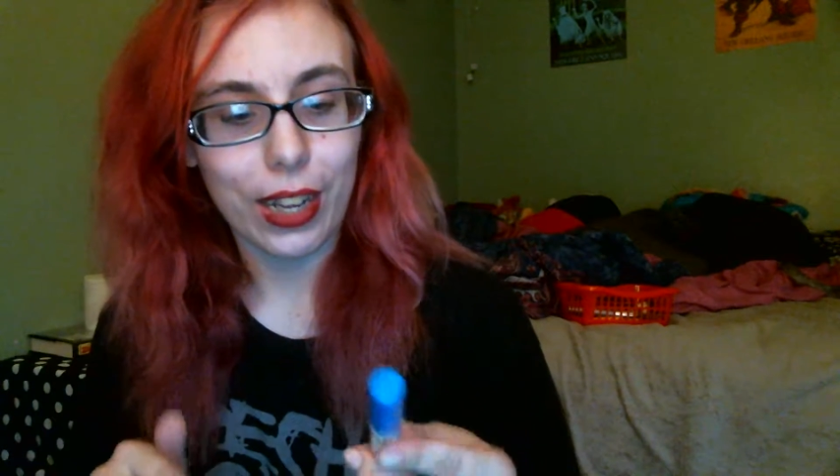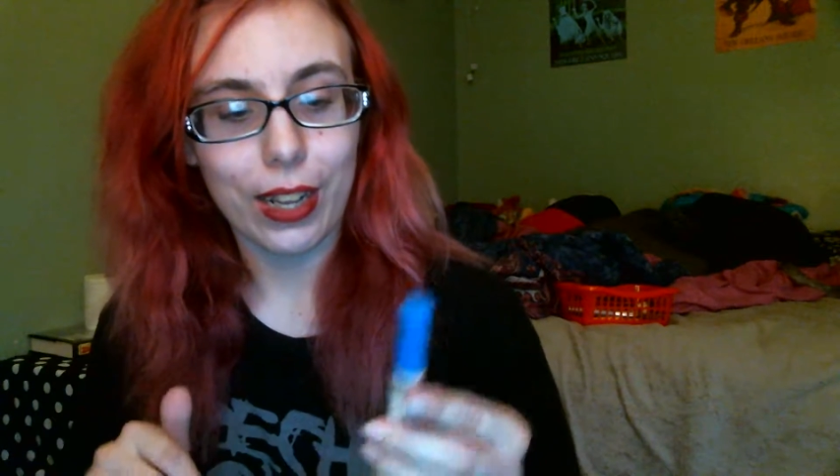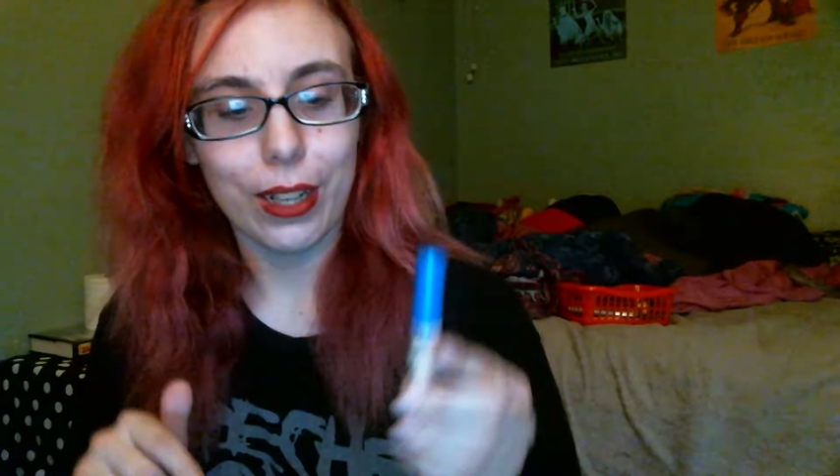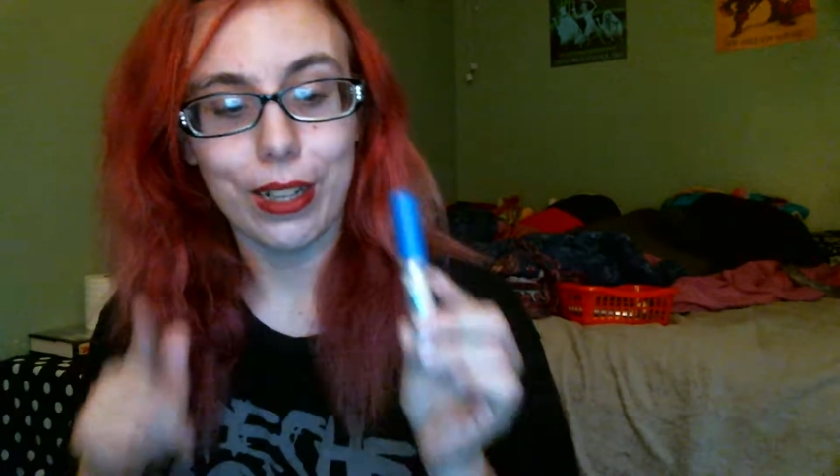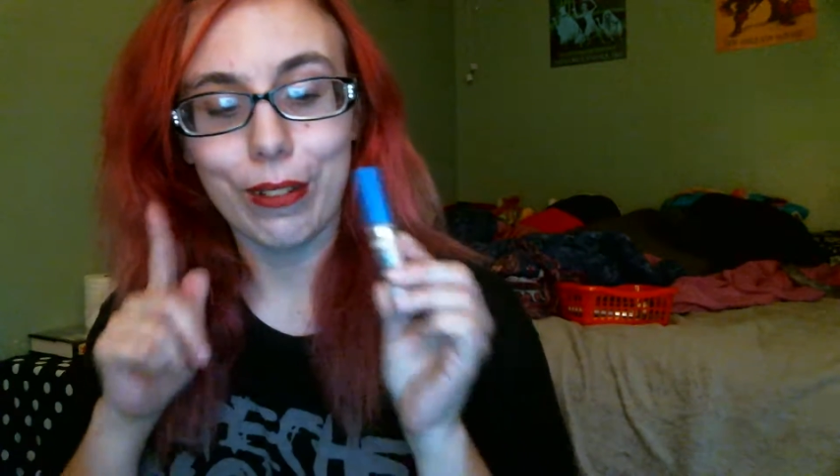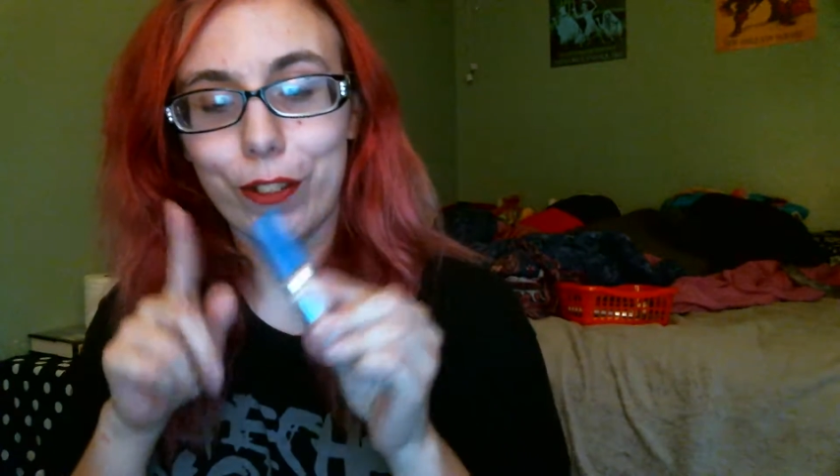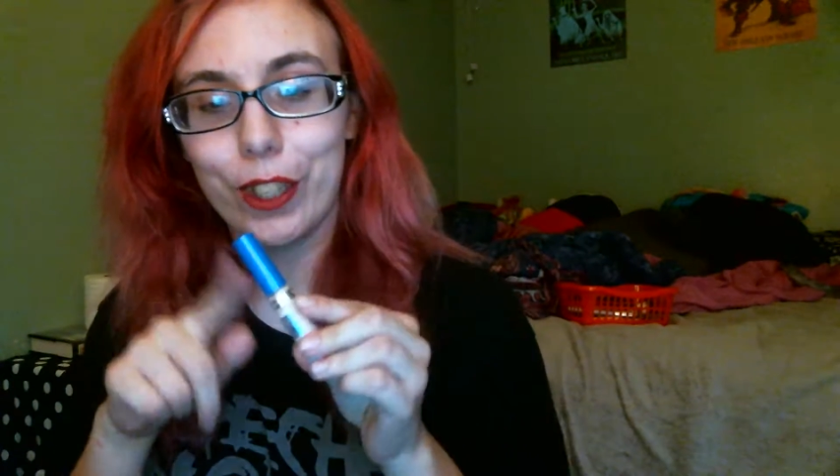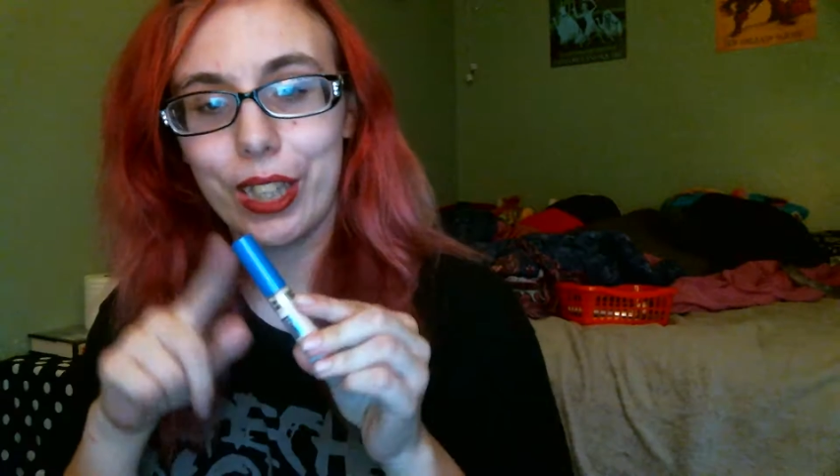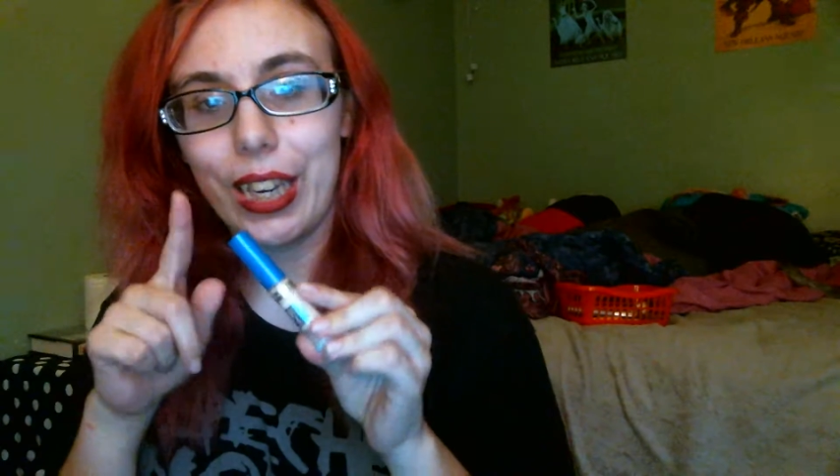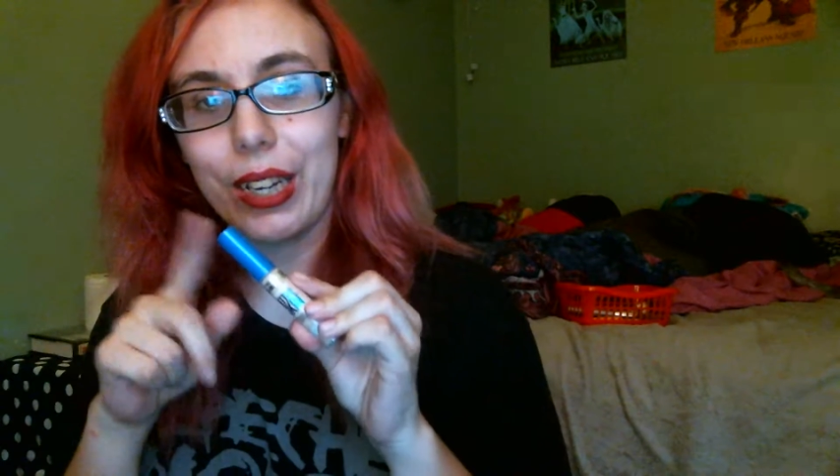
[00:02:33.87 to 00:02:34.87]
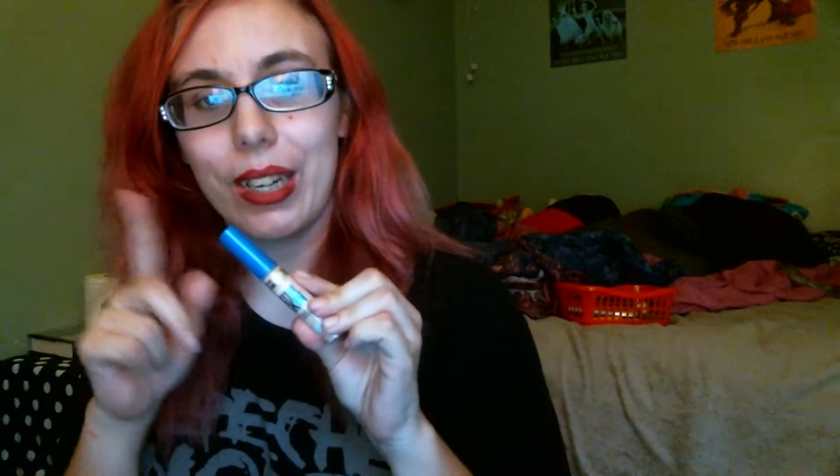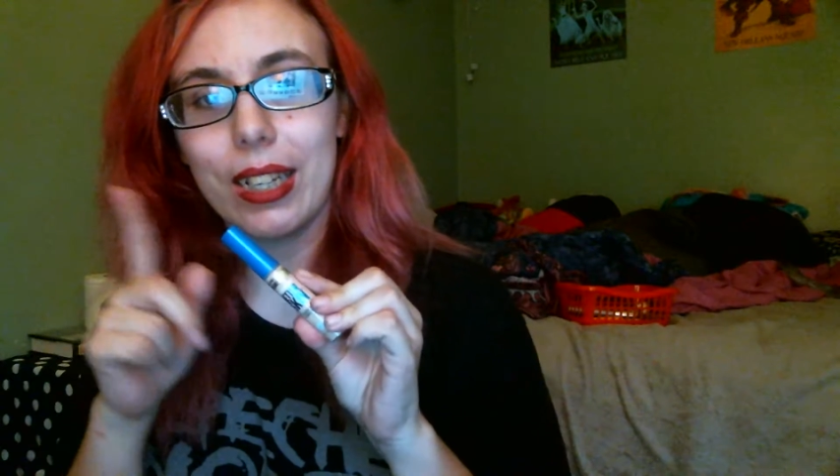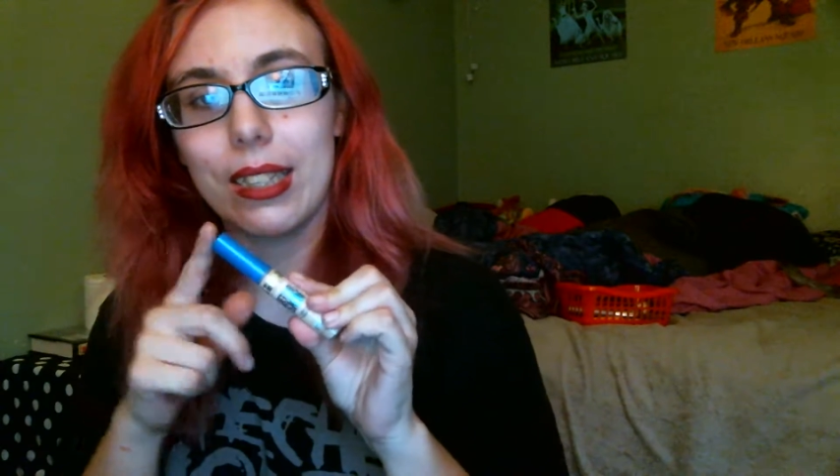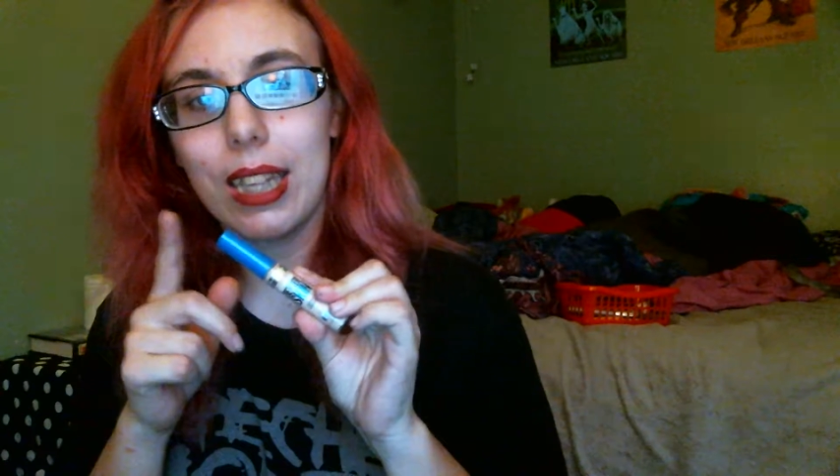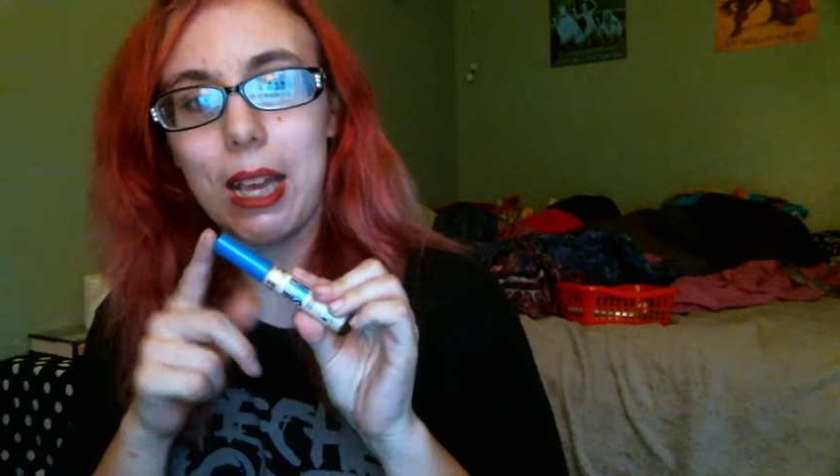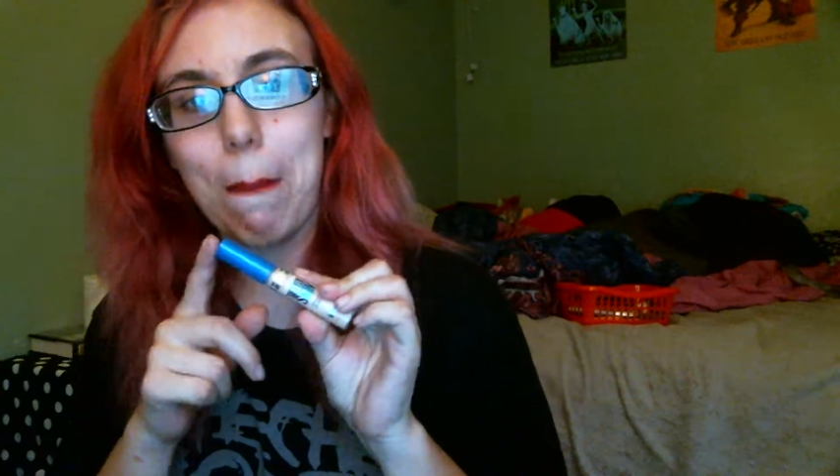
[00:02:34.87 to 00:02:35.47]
for the year is the